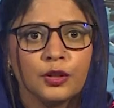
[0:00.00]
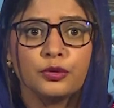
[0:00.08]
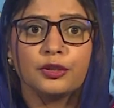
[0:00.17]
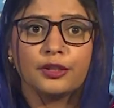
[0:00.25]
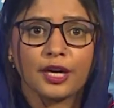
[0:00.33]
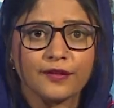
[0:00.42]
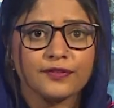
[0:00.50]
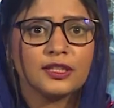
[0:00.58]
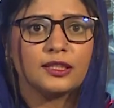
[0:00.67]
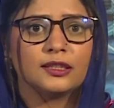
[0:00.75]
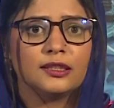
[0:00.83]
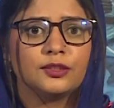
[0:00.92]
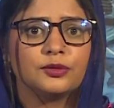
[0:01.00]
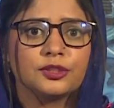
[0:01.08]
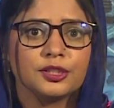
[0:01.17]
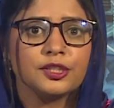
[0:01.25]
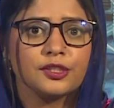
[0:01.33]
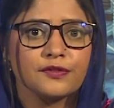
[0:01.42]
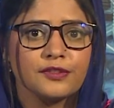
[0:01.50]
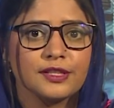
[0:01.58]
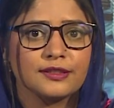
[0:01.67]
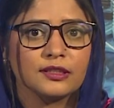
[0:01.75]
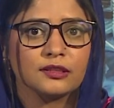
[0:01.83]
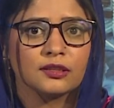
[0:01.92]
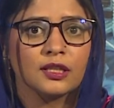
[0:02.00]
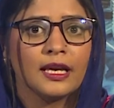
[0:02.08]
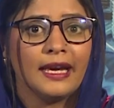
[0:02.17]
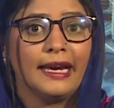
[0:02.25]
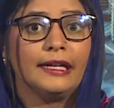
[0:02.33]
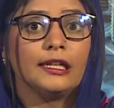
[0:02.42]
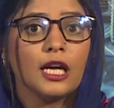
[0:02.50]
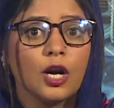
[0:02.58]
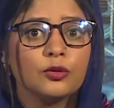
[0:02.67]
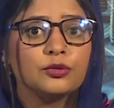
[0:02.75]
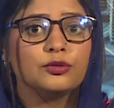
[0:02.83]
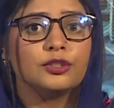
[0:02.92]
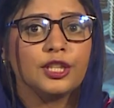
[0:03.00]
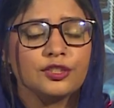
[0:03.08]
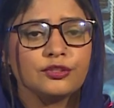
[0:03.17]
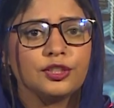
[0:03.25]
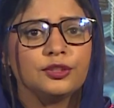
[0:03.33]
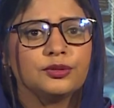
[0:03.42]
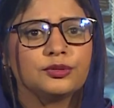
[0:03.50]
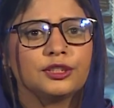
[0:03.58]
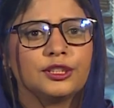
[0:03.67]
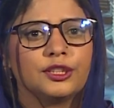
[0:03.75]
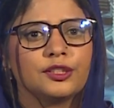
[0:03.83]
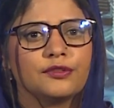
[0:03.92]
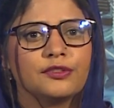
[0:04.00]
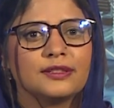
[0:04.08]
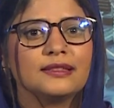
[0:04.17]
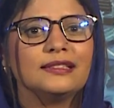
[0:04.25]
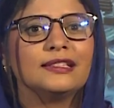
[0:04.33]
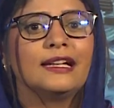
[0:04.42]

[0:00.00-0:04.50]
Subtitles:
to graphical user interfaces and now to natural user interfaces